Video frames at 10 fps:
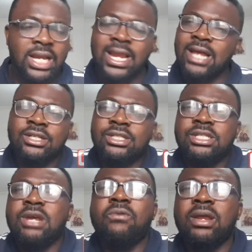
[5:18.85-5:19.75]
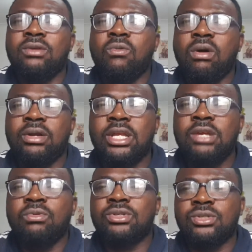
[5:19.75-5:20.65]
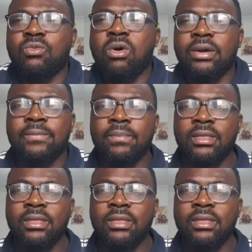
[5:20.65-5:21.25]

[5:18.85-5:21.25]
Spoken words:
That they were the one. He was the one.